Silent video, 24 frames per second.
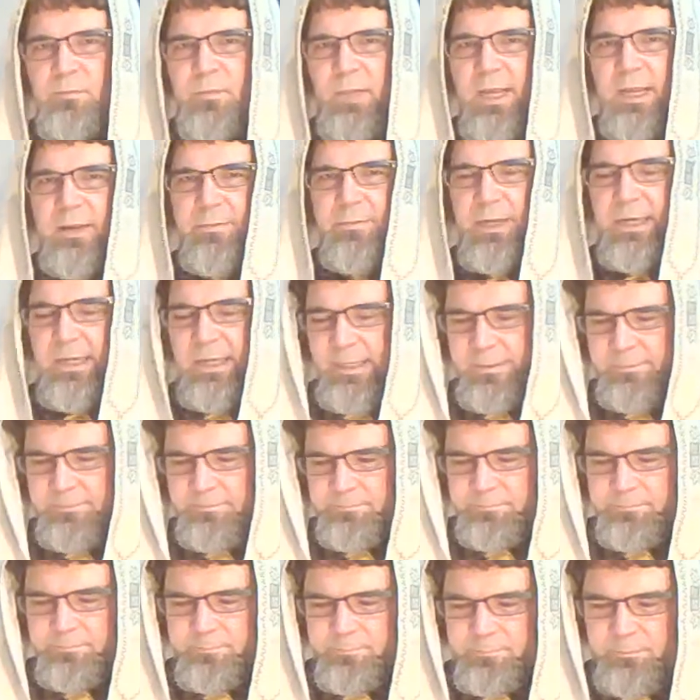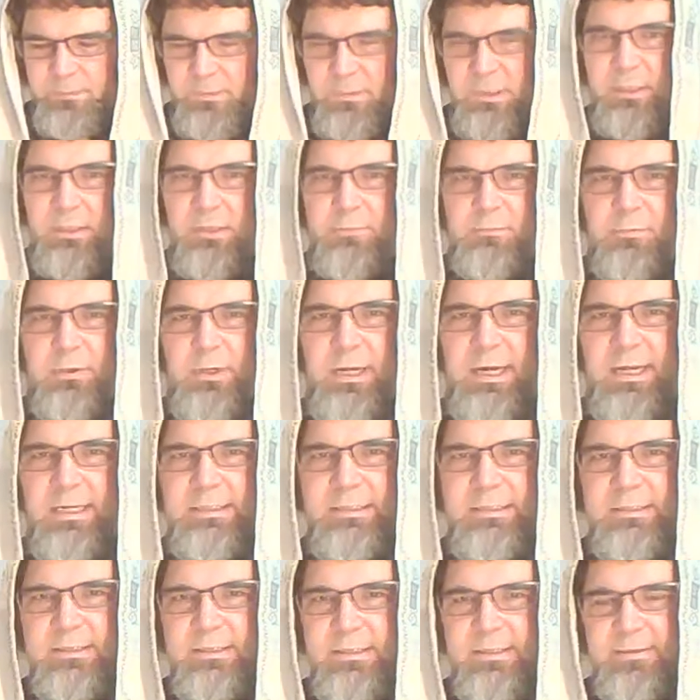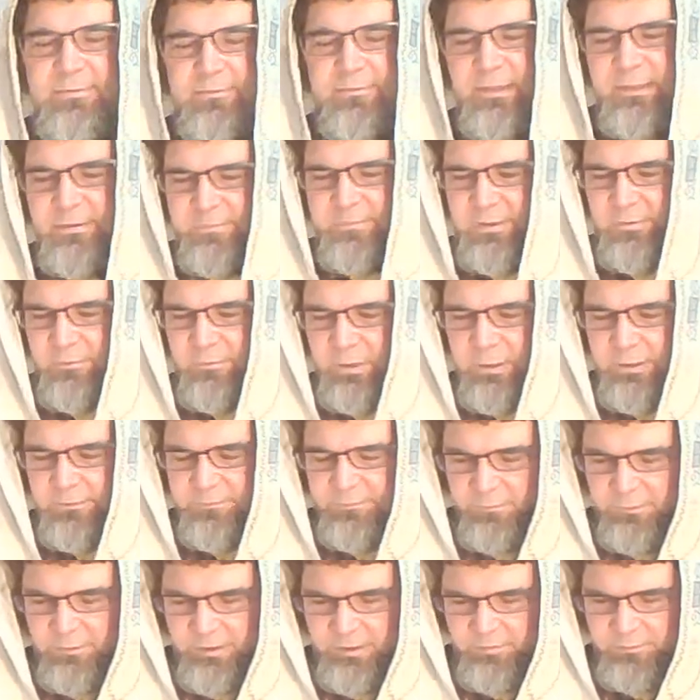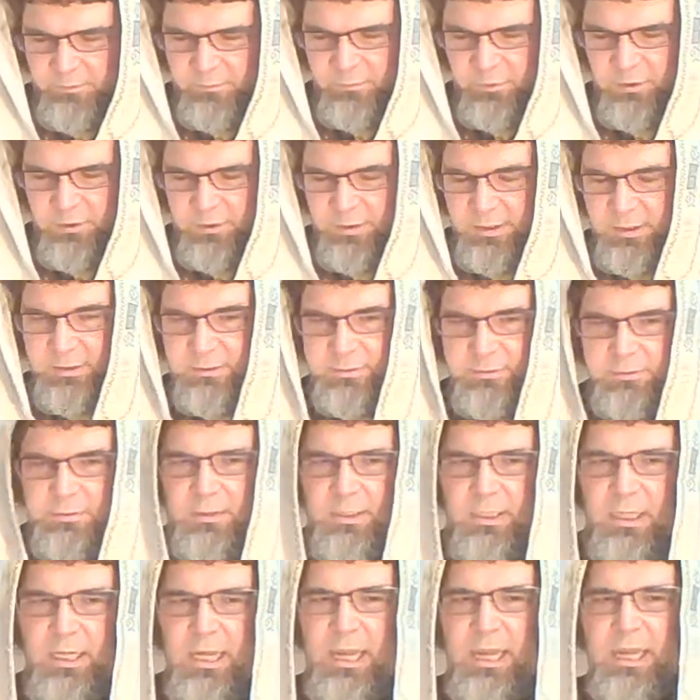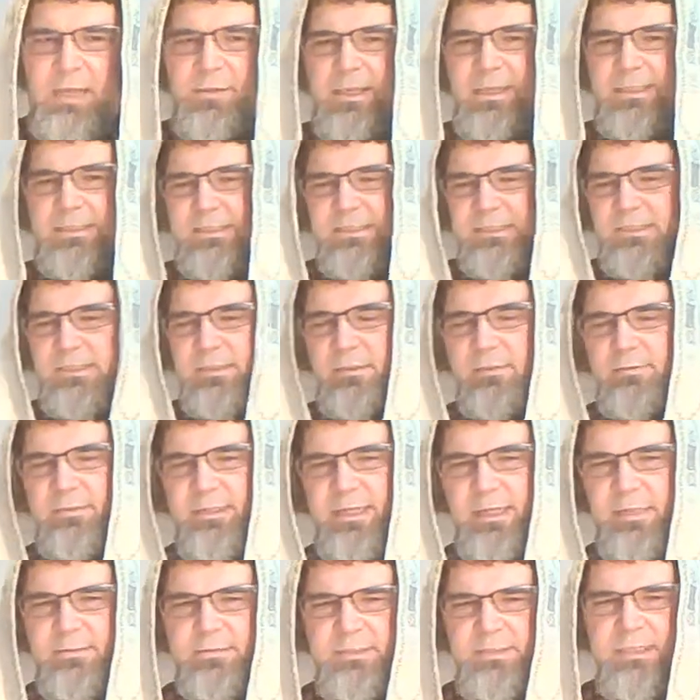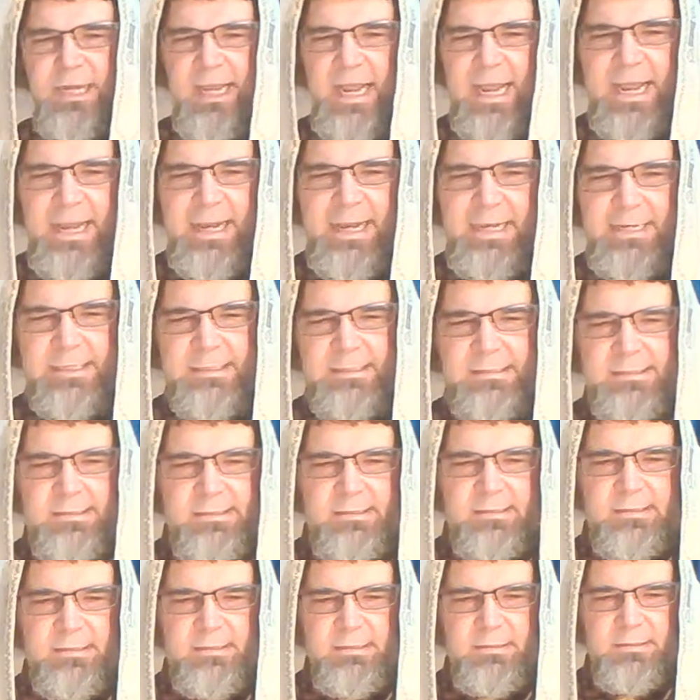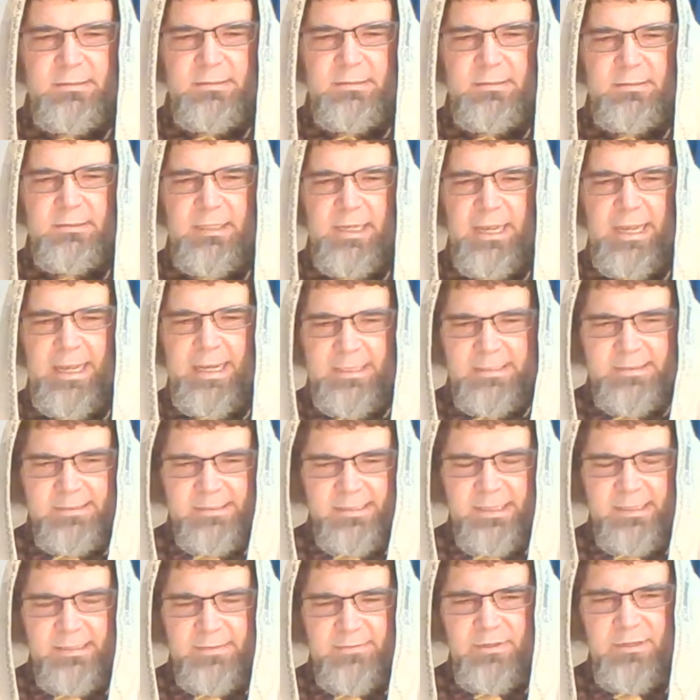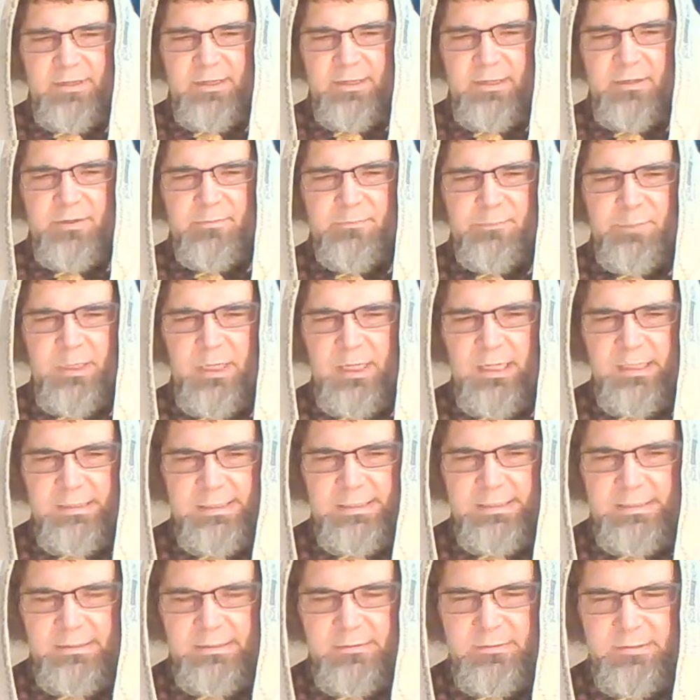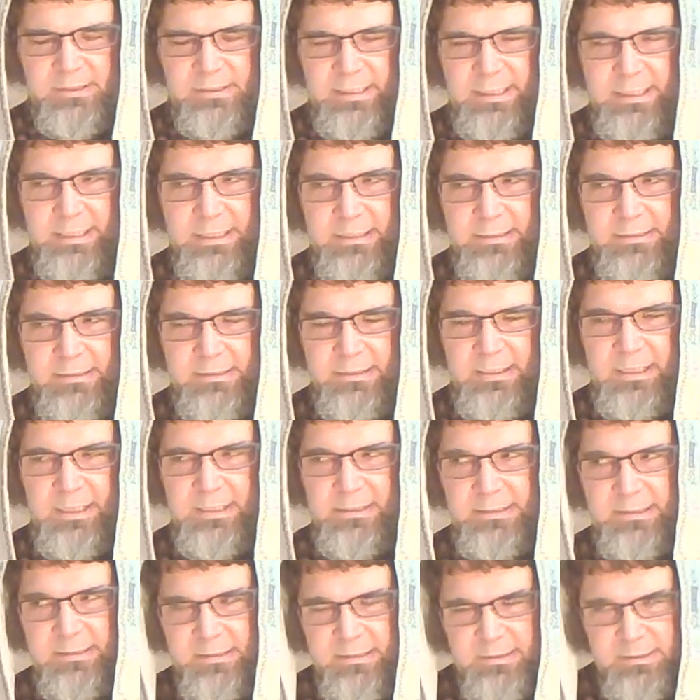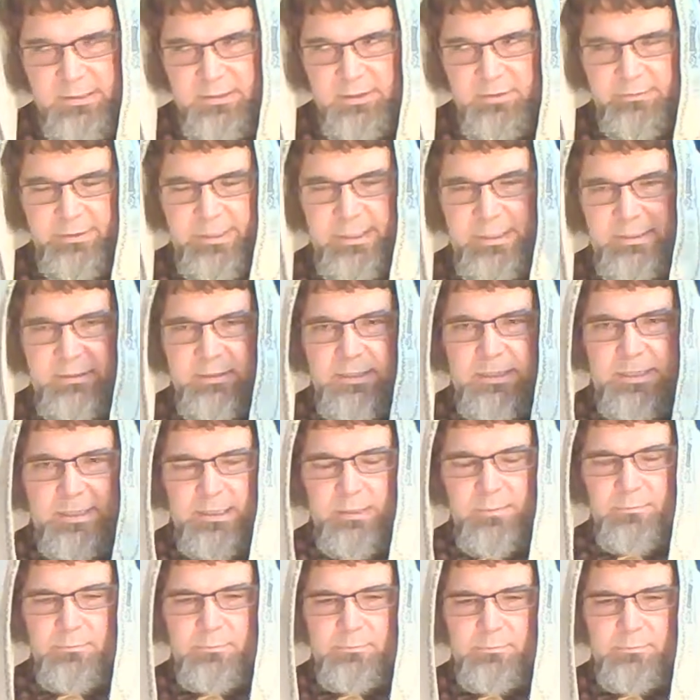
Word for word: Amen. Praise the living one forevermore. Let's go now to Acts. Acts of the Apostles. Yes, that's the correct name.